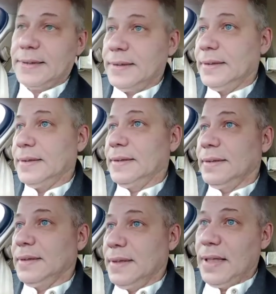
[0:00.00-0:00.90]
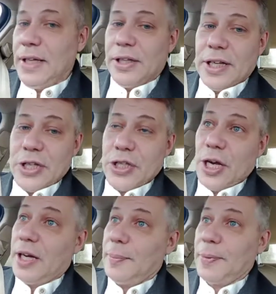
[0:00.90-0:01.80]
And then you can just
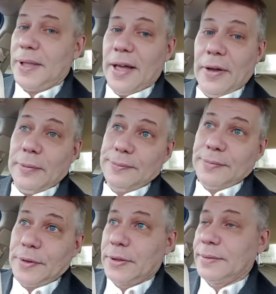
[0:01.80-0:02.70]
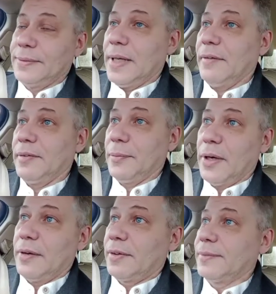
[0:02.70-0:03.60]
shut up in hell or in heaven,
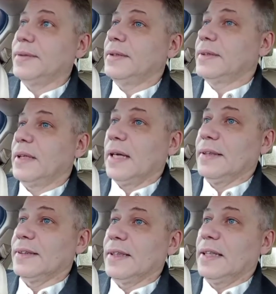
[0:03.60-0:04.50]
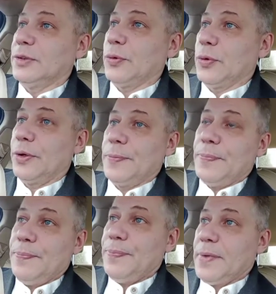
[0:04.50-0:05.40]
whatever God decides for you.
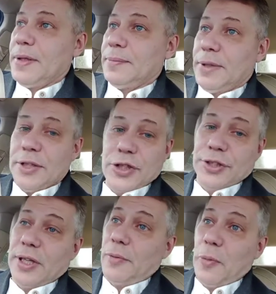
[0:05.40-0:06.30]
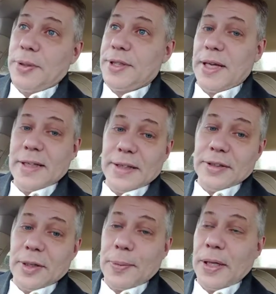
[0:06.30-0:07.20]
But you sure as hell won't be saying
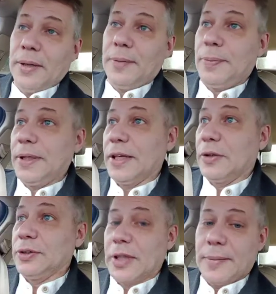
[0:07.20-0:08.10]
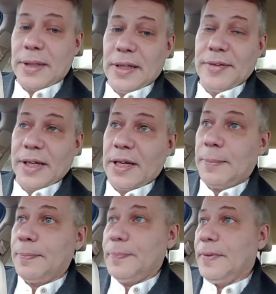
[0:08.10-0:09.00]
anything to politicals. Are going to be living it
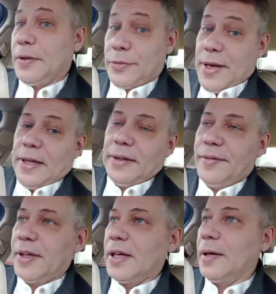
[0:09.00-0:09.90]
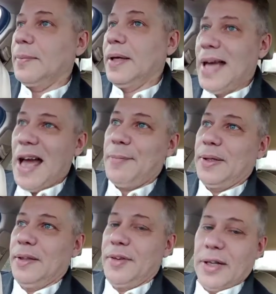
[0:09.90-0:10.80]
up. Already living it up. Have
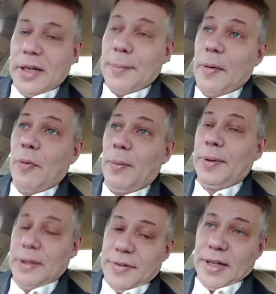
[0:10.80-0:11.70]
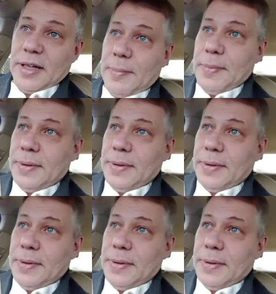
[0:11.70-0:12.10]
been living it up. And will be living it up.